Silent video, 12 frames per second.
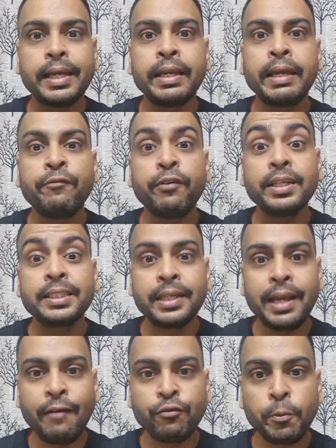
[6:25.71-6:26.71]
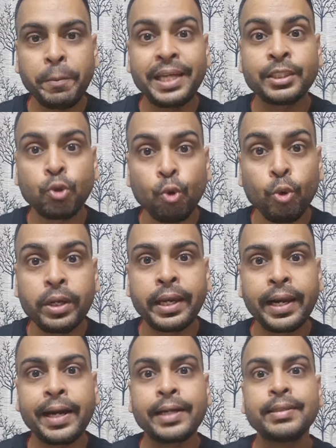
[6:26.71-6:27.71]
then he'll have to play school
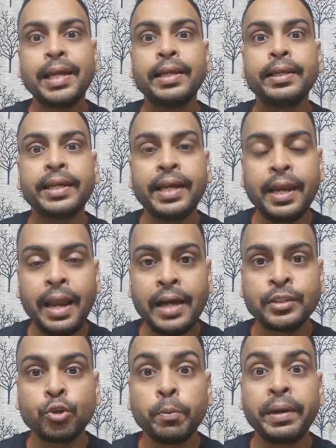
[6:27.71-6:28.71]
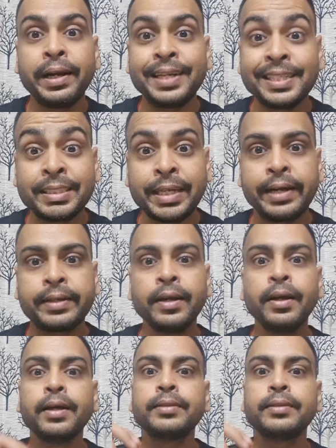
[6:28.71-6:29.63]
cricket, then he has to play district,